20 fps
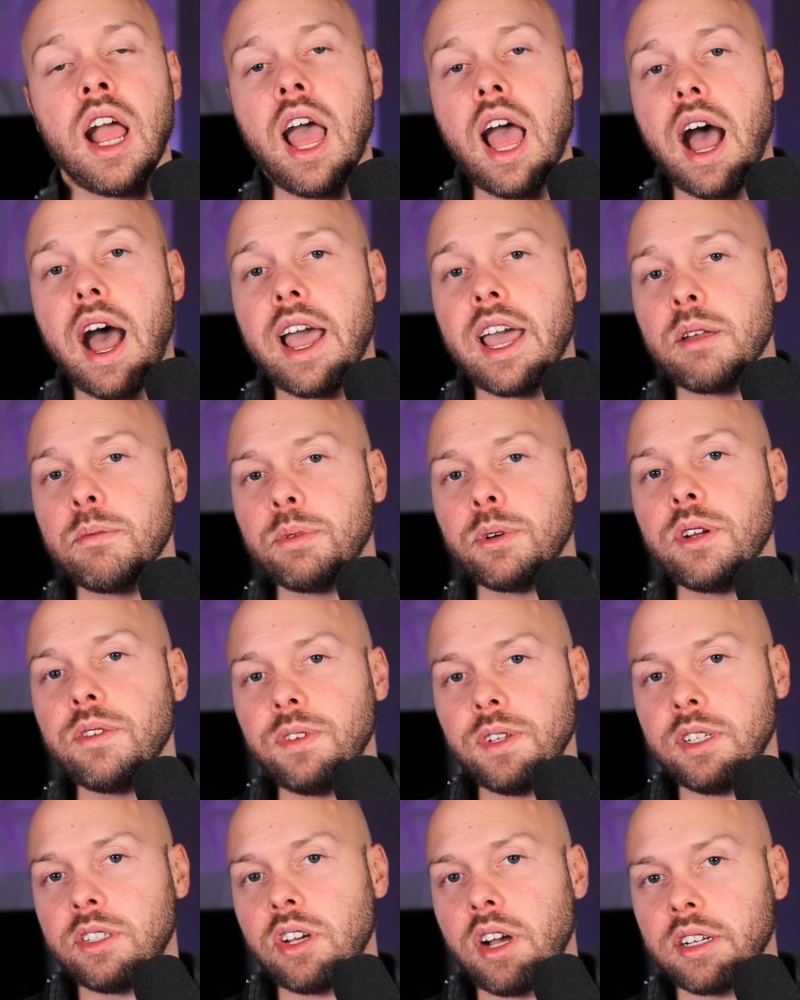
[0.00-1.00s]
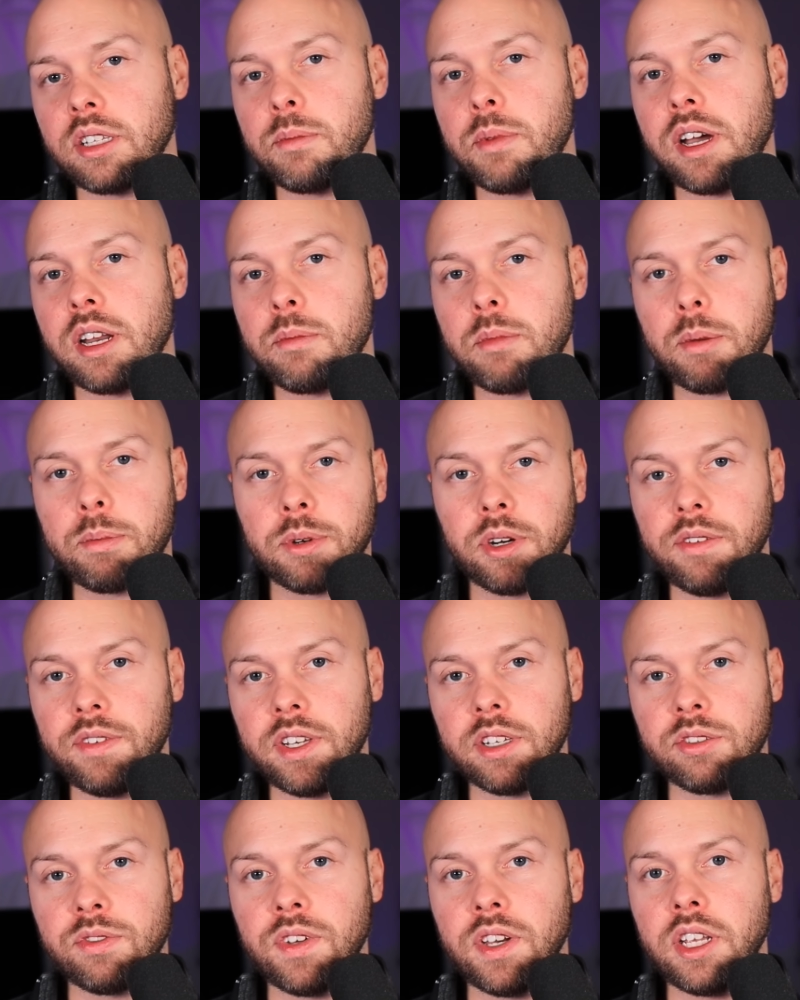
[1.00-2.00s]
I had briefly talked about in my
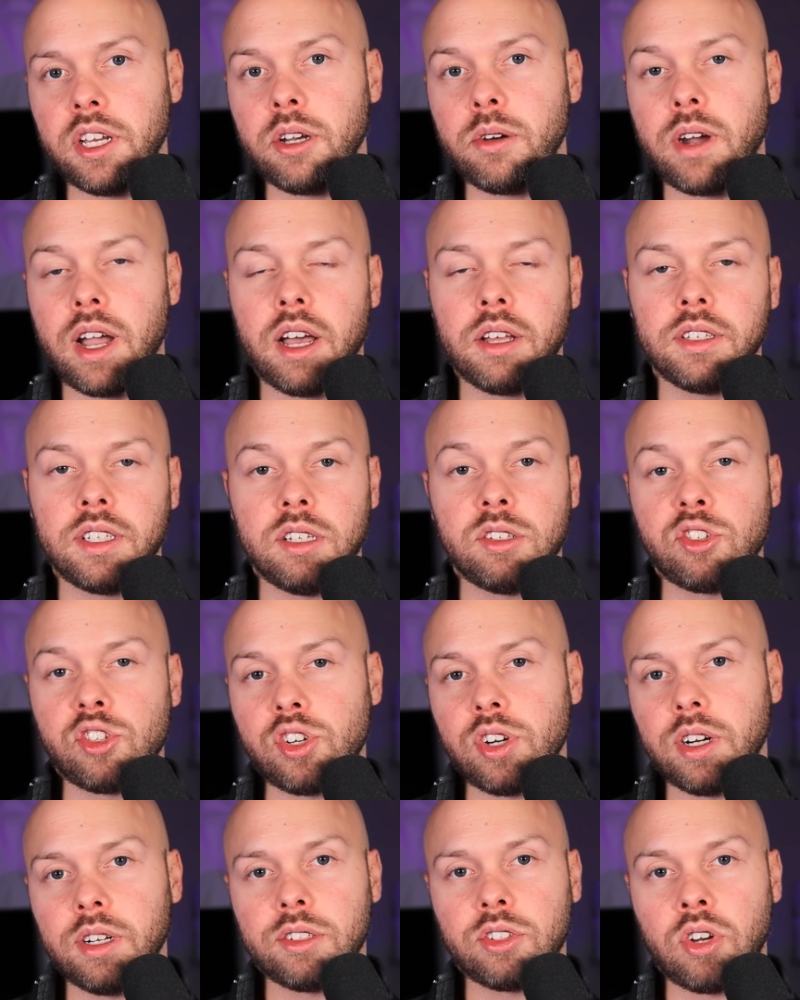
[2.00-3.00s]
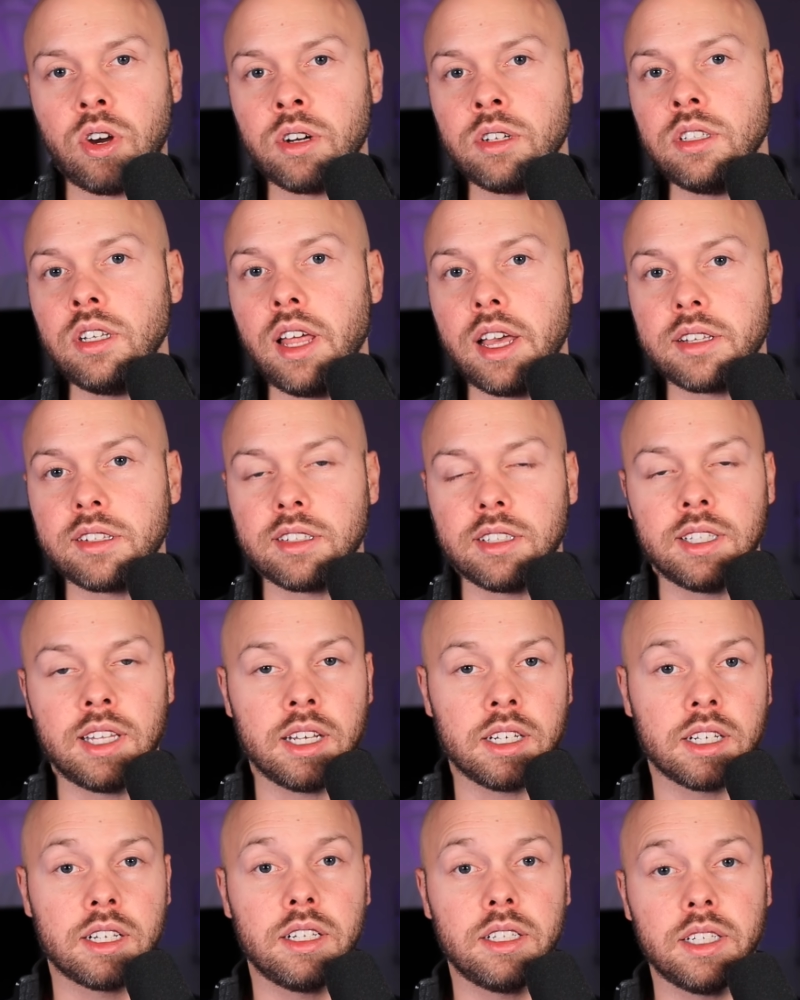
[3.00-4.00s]
previous video how these charts are less than
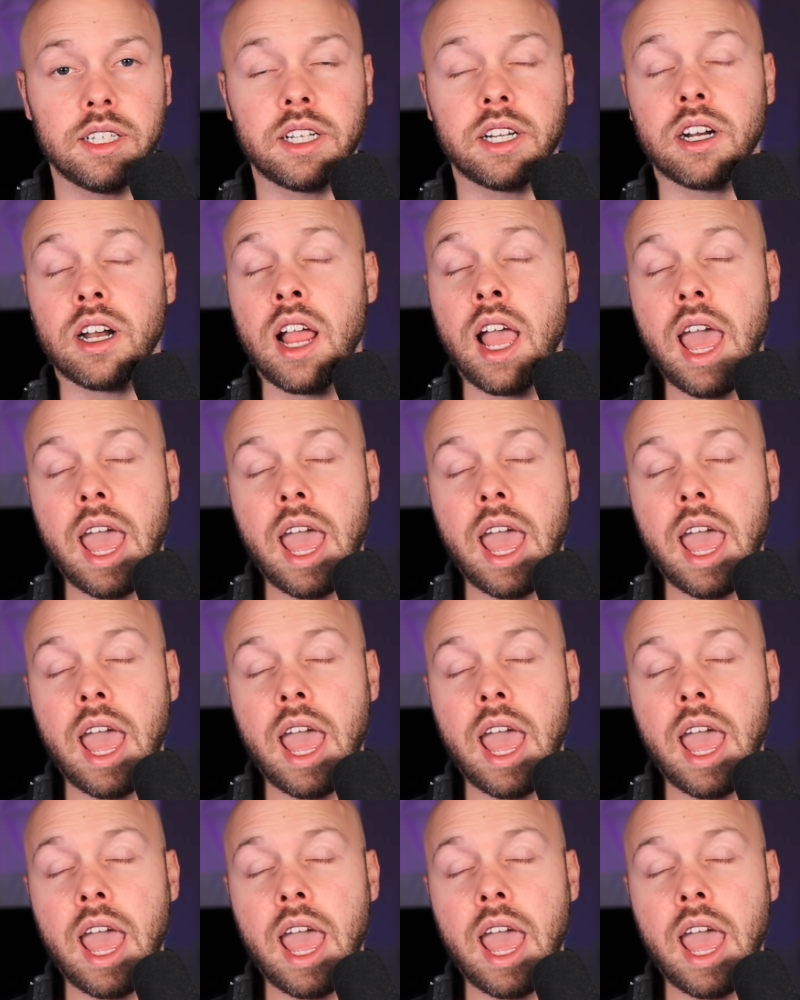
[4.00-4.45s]
clear.